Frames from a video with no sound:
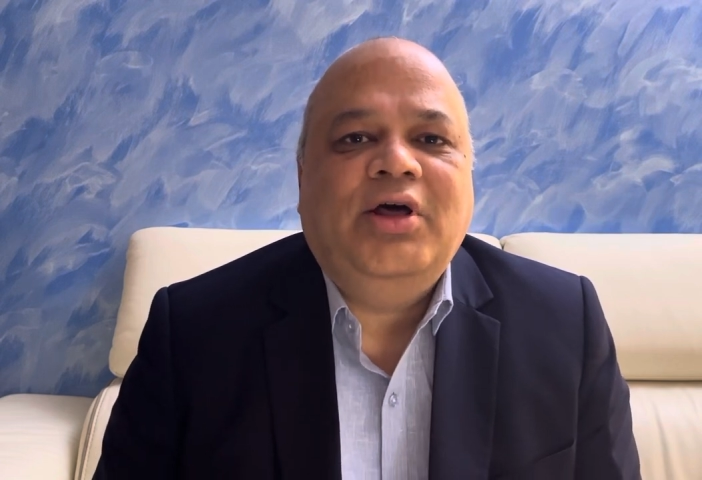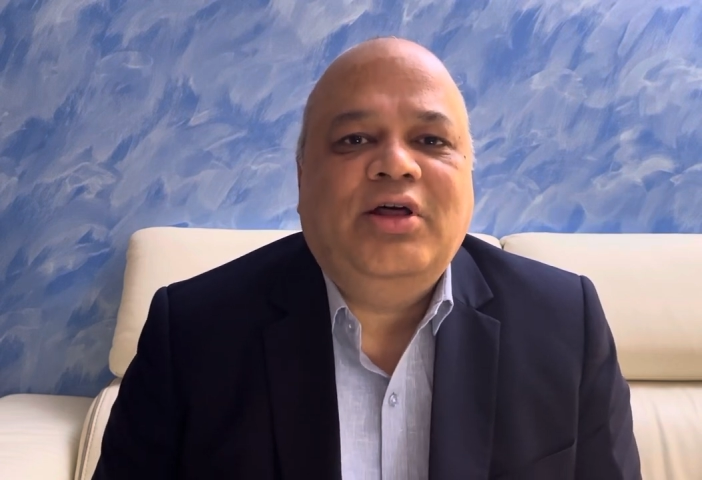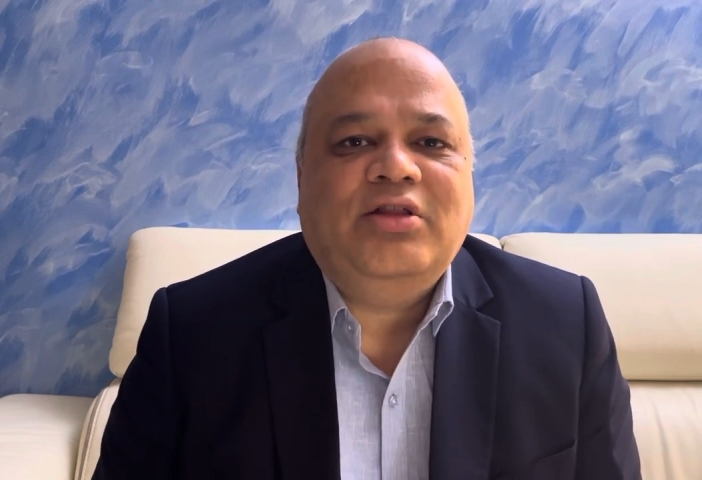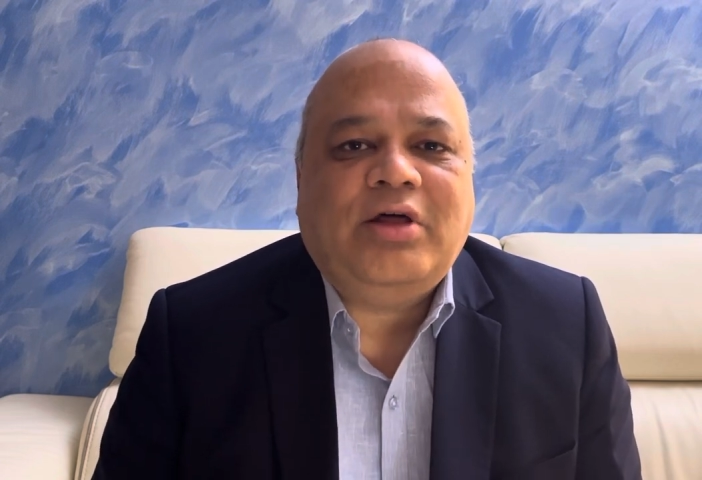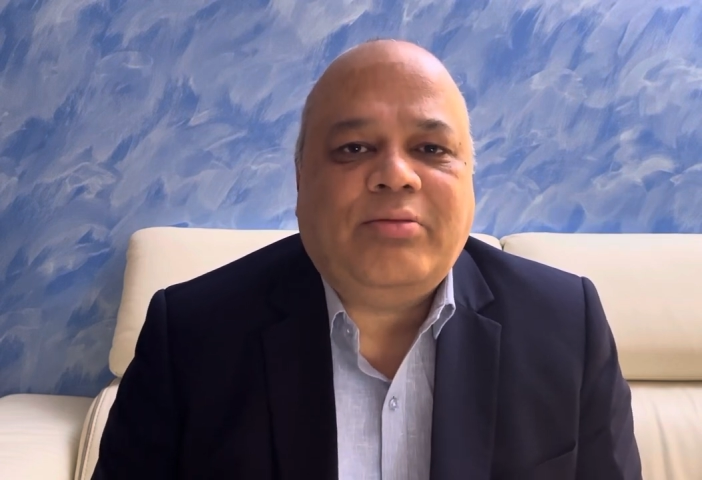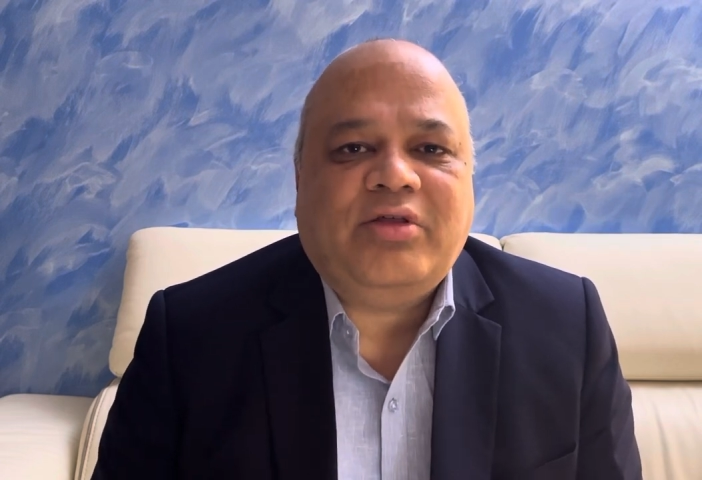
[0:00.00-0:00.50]

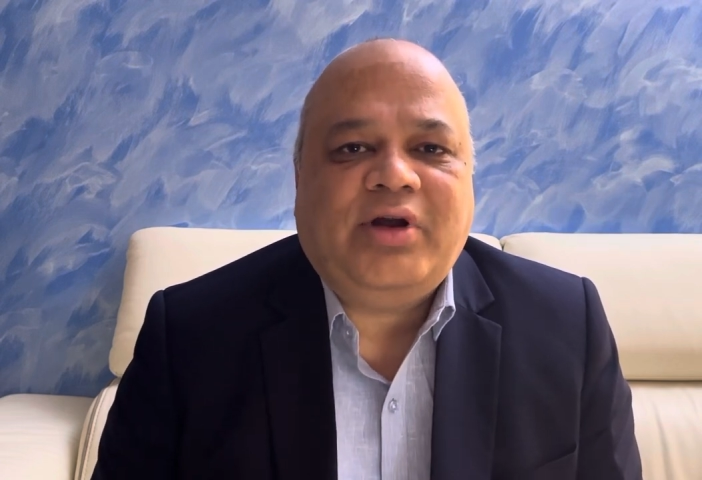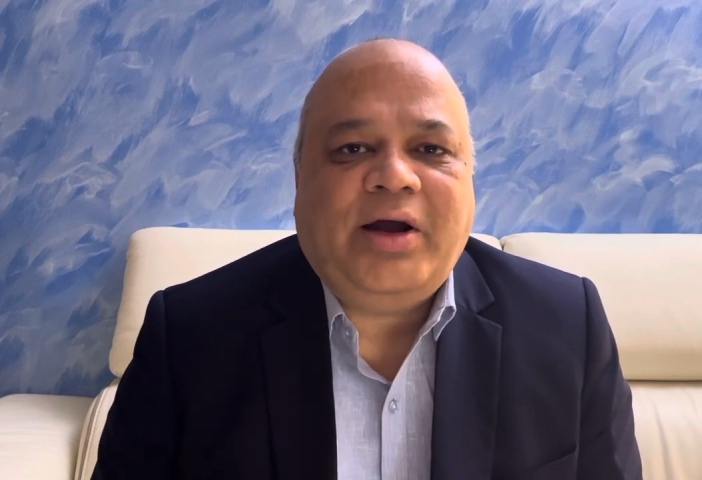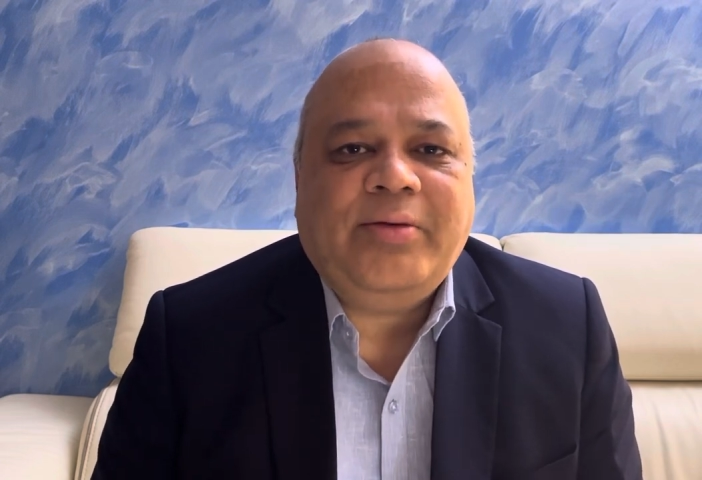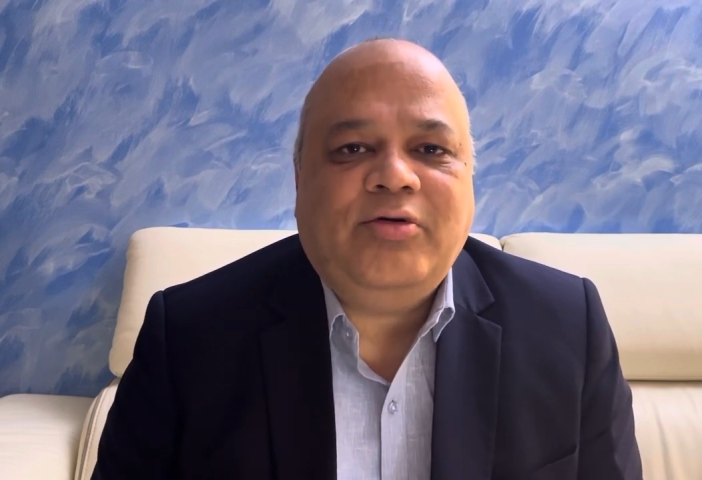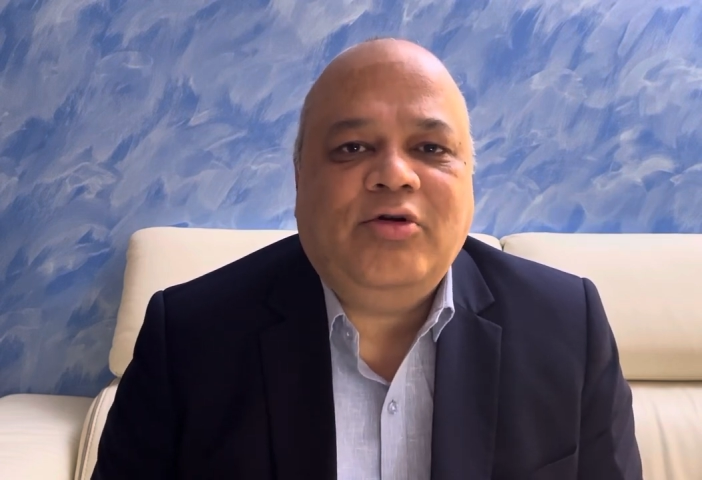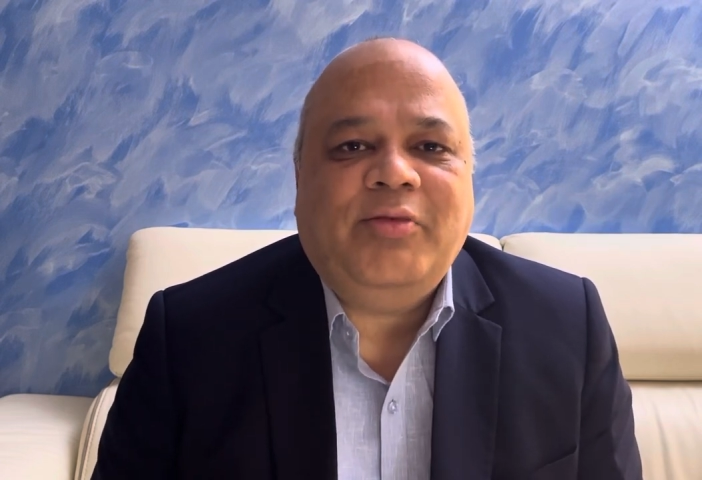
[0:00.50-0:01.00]

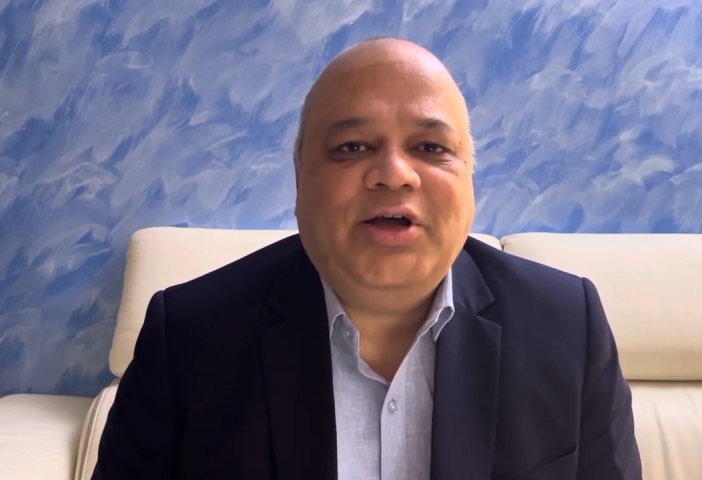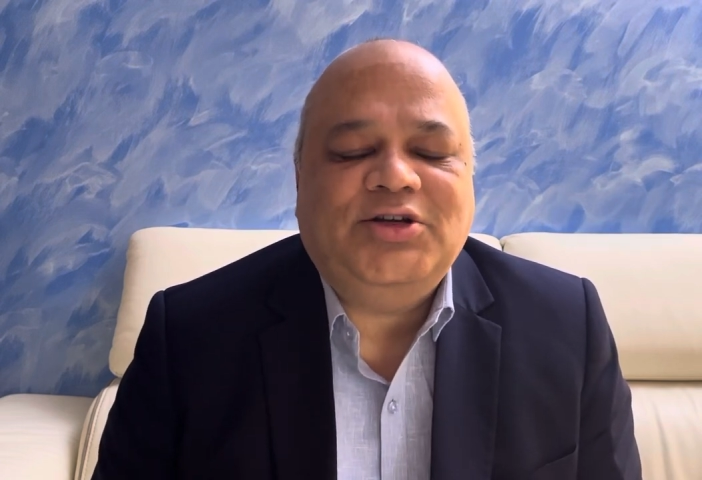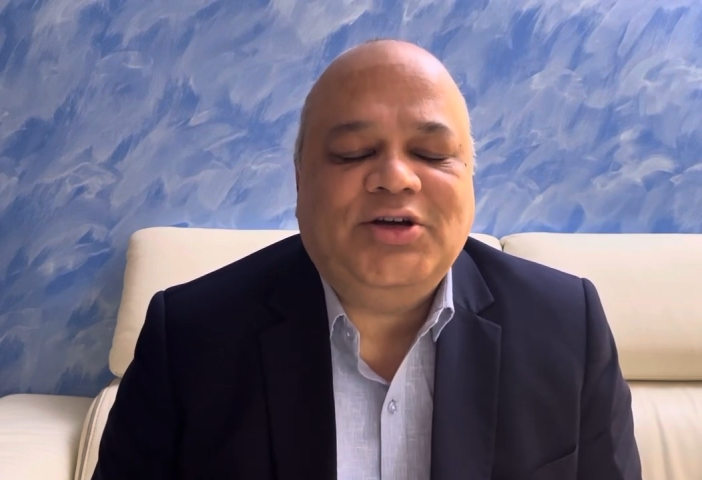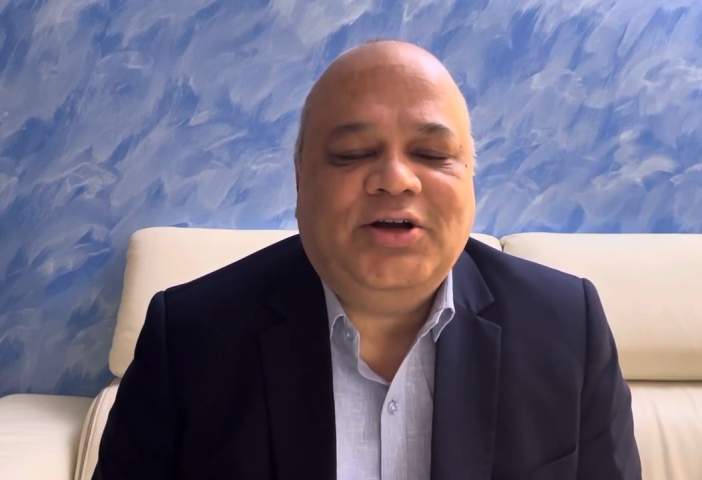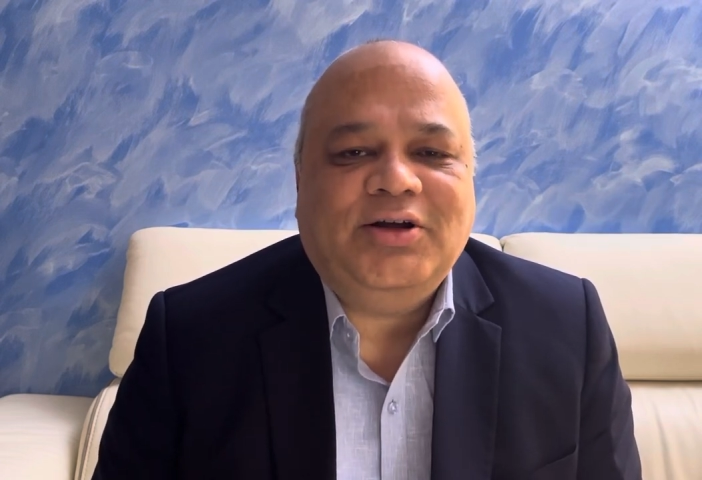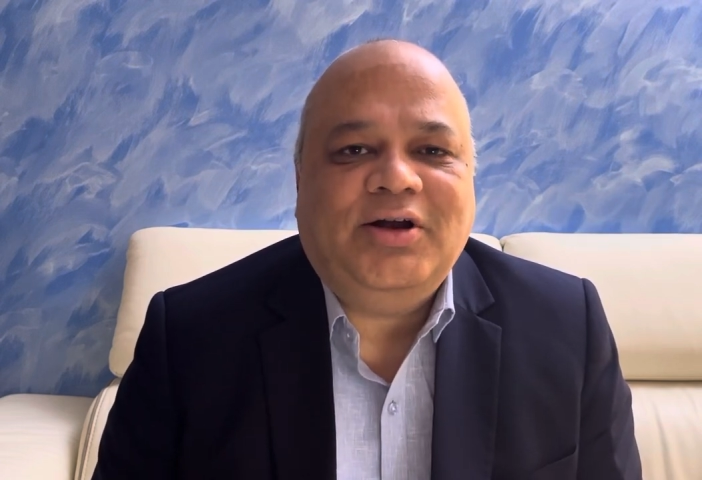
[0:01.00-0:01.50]
Subscribe to my
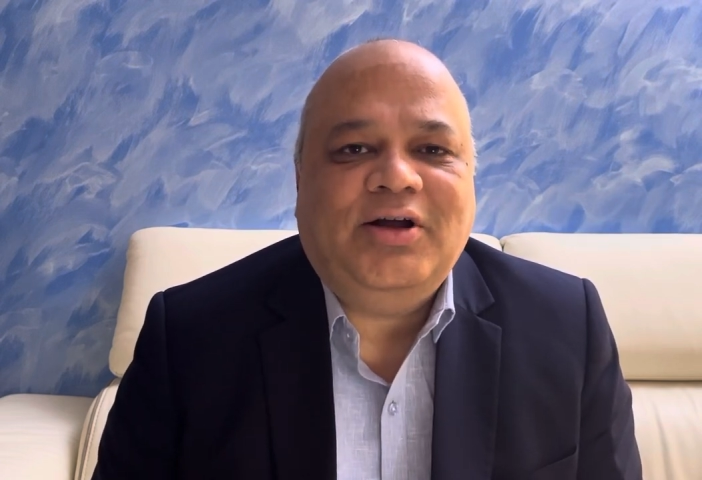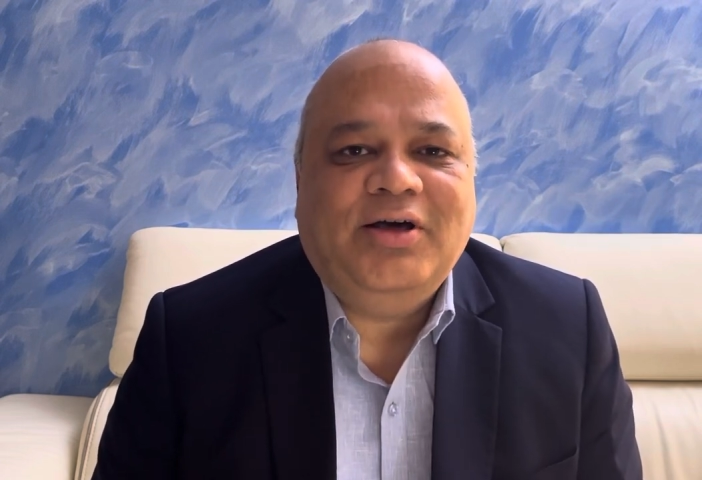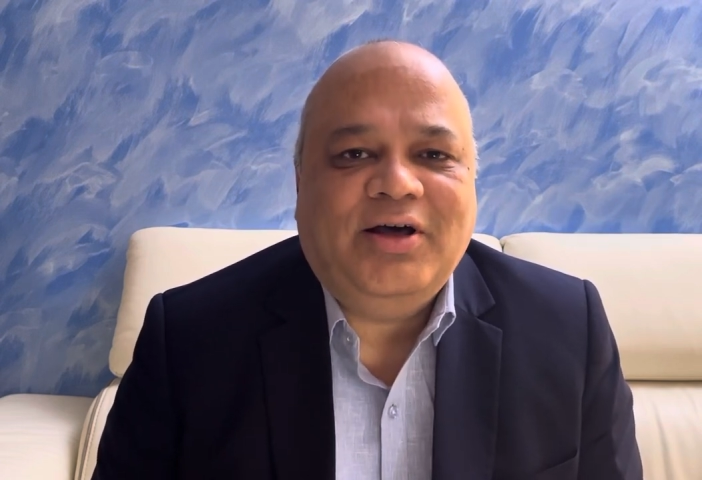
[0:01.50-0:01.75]
channel,